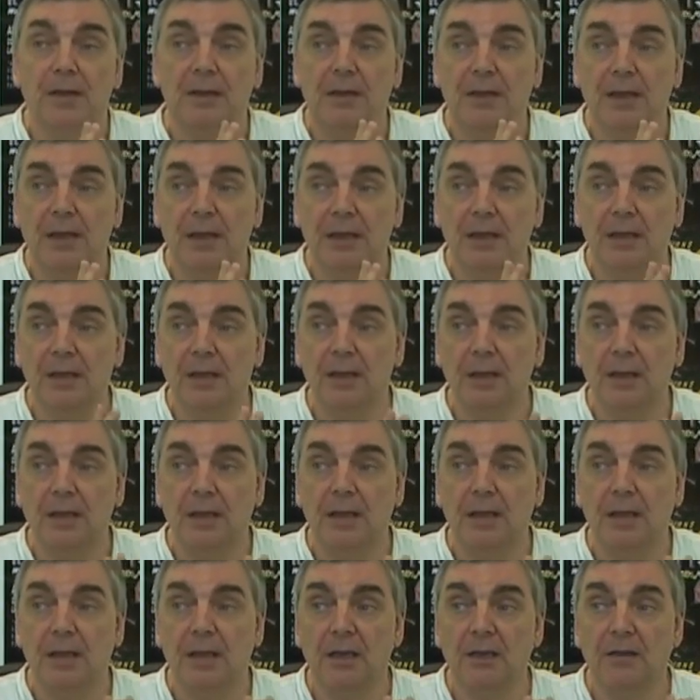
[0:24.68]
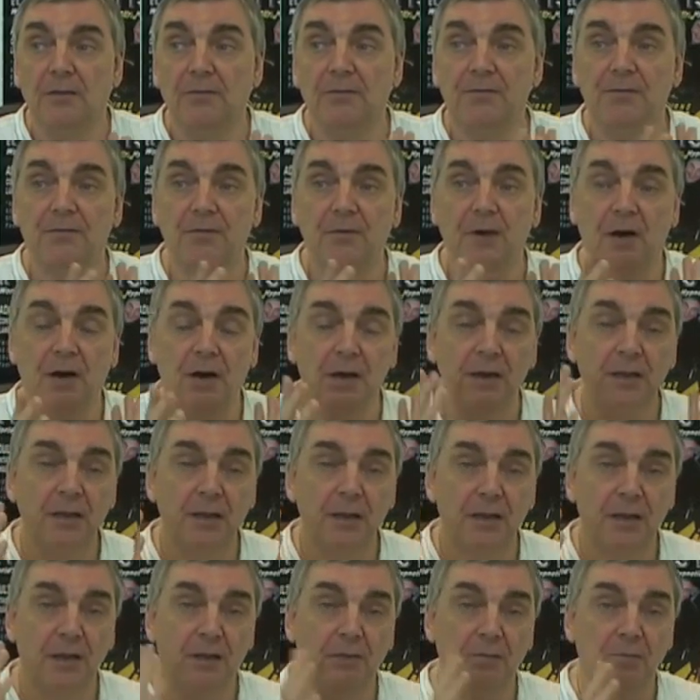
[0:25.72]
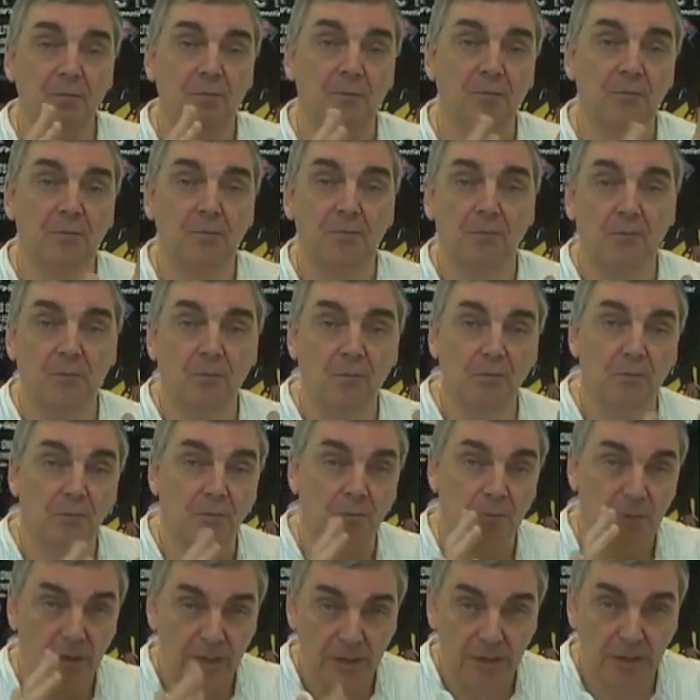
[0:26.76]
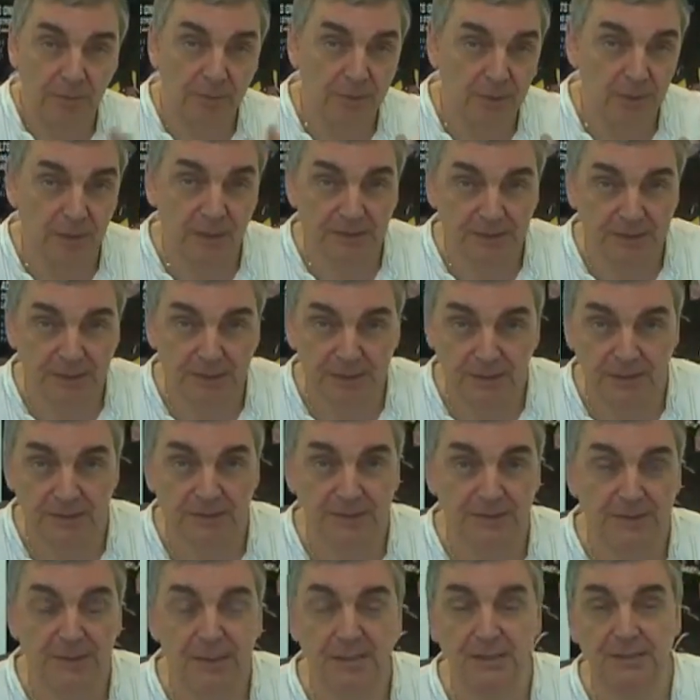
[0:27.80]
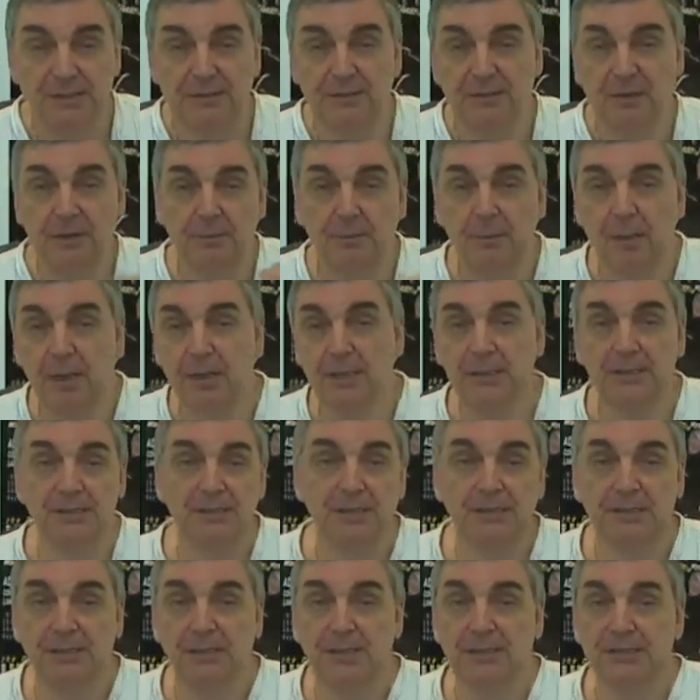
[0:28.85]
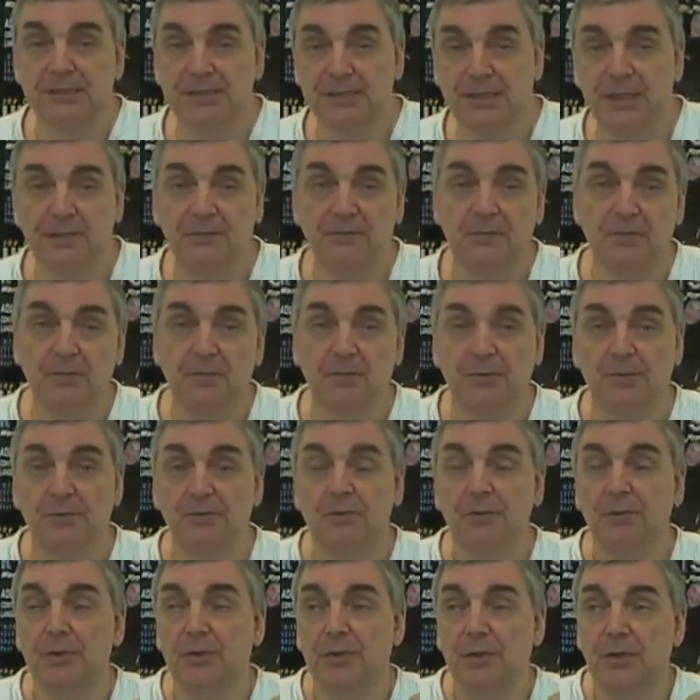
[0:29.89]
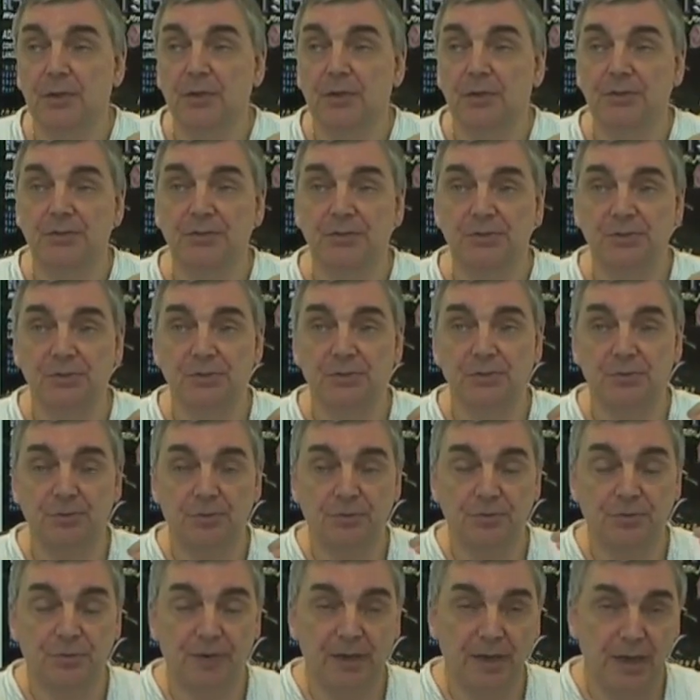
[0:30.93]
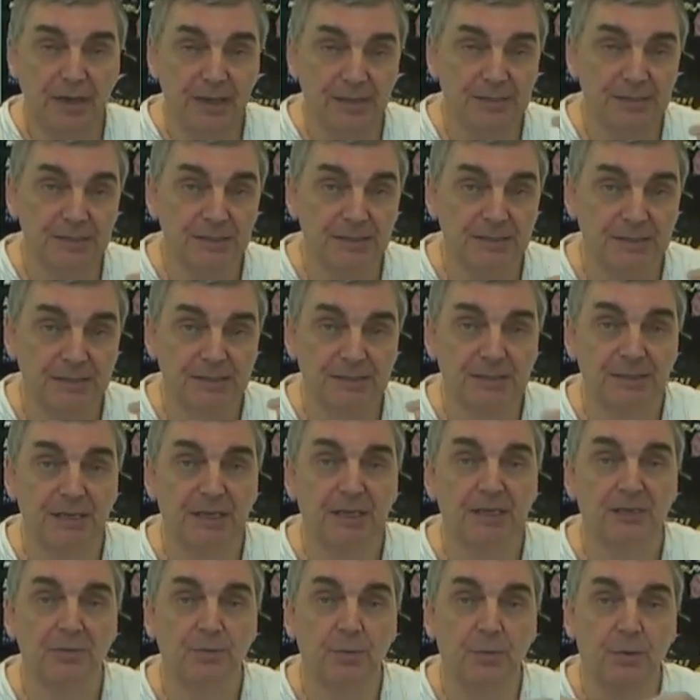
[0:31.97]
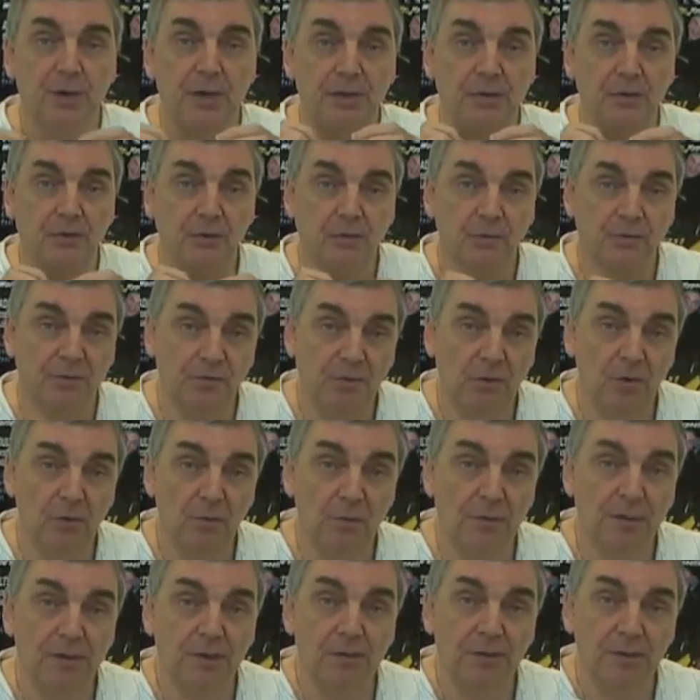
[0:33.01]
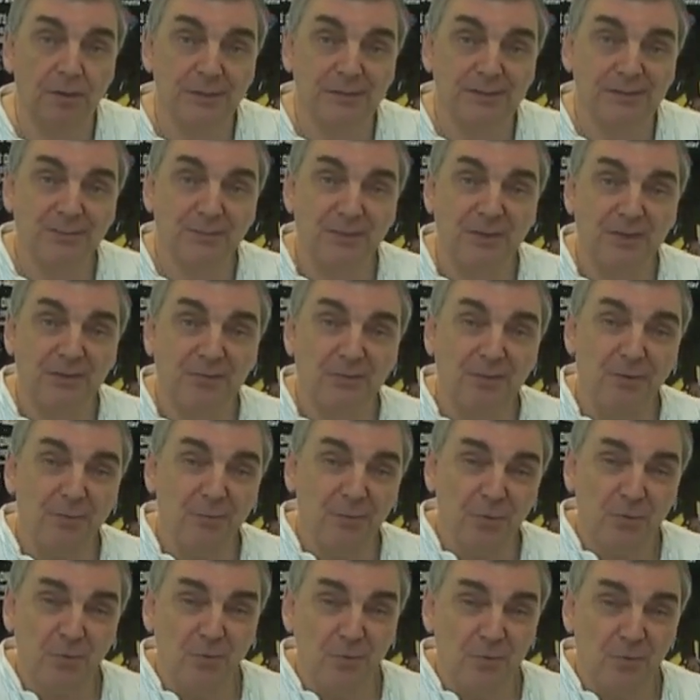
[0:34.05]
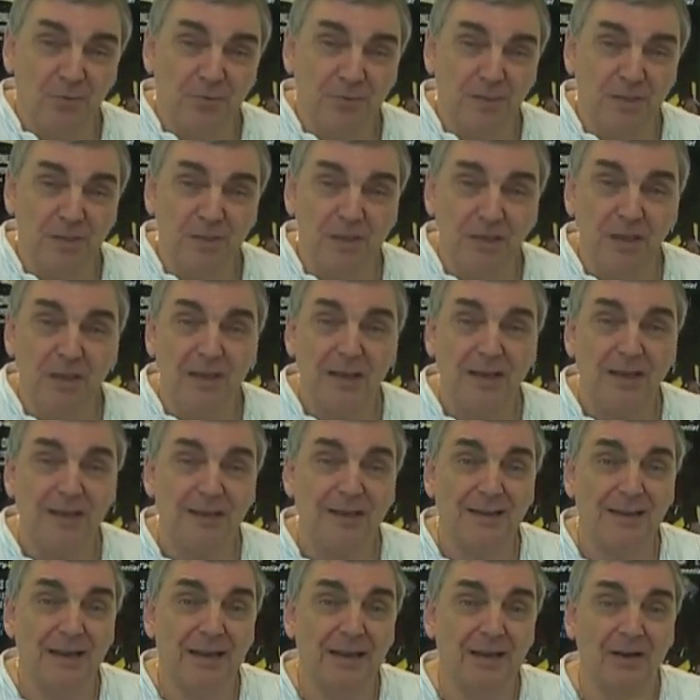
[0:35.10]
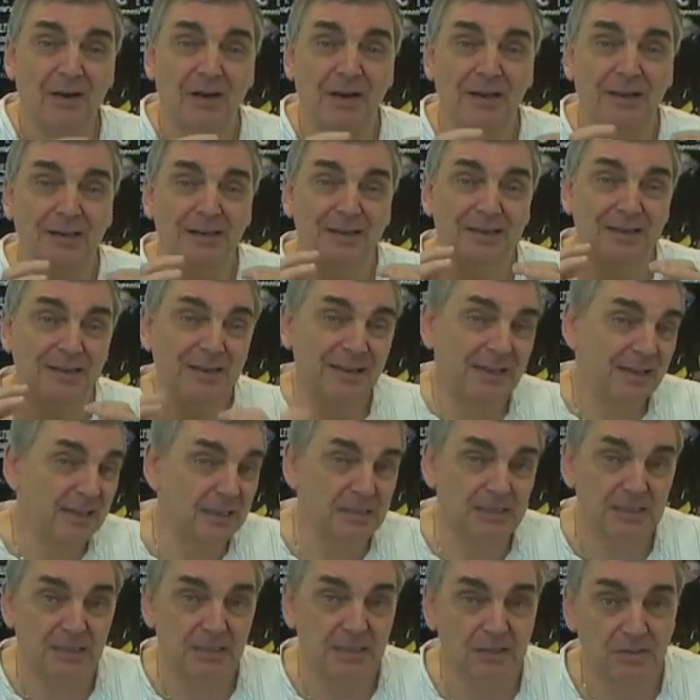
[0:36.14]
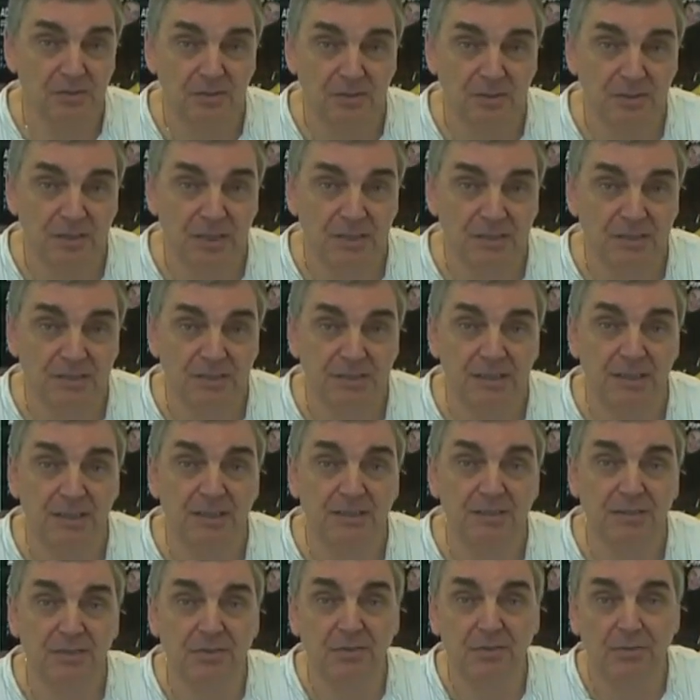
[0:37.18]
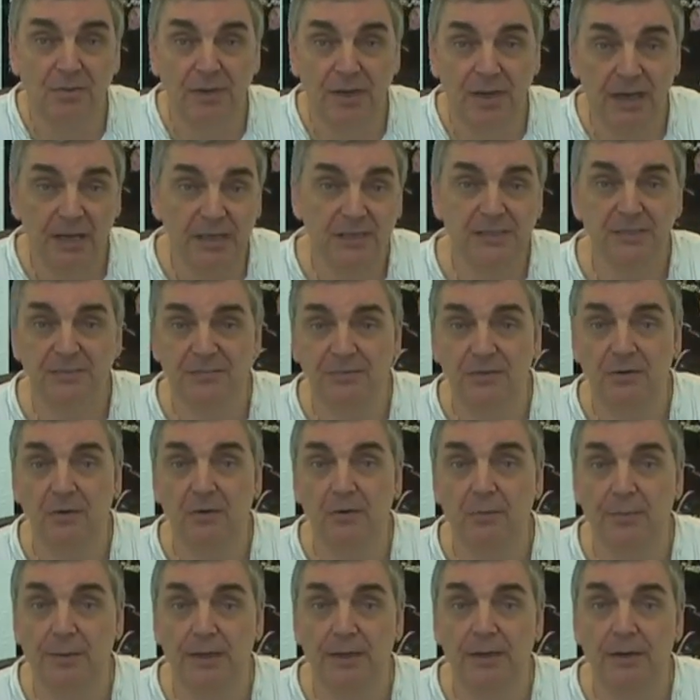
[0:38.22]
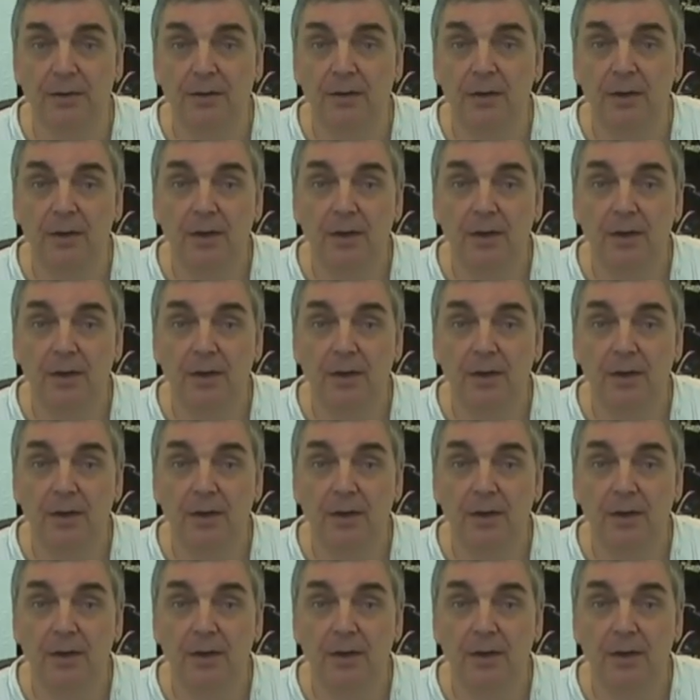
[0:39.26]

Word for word: then if I am manipulating that state, if I'm managing that state for you to create a state where your phobia has been removed, then I can easily use that state to create a phobia,